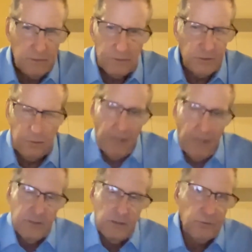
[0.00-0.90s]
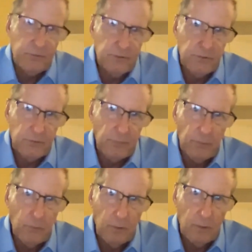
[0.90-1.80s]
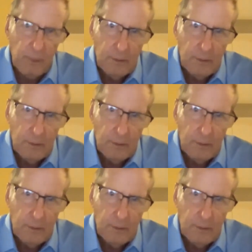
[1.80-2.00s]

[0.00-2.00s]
the somatosensory system at all.